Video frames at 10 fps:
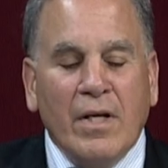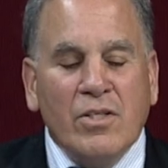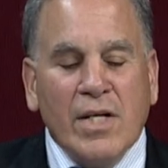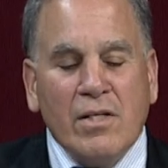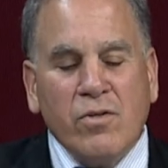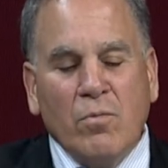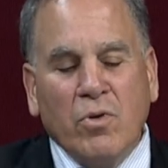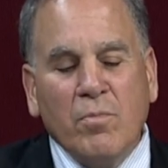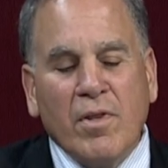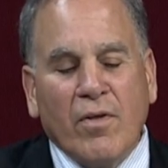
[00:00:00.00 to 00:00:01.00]
Chancellor
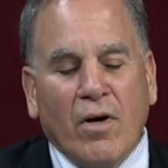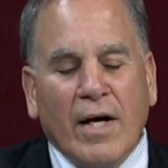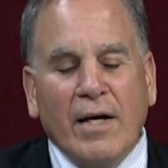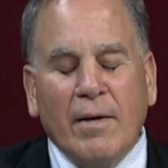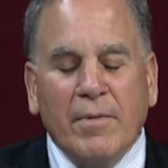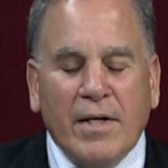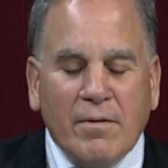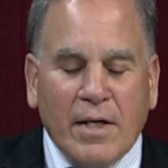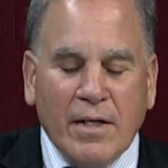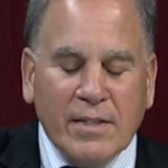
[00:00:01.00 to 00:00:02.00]
Blumenthal, I'm
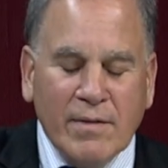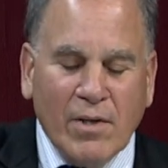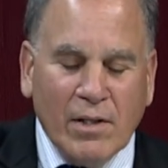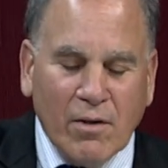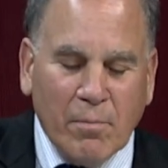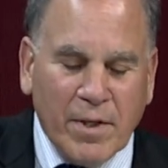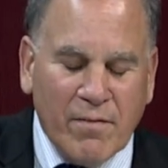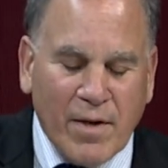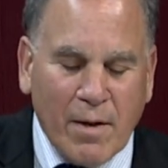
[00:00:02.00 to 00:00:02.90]
going to give a little bit of a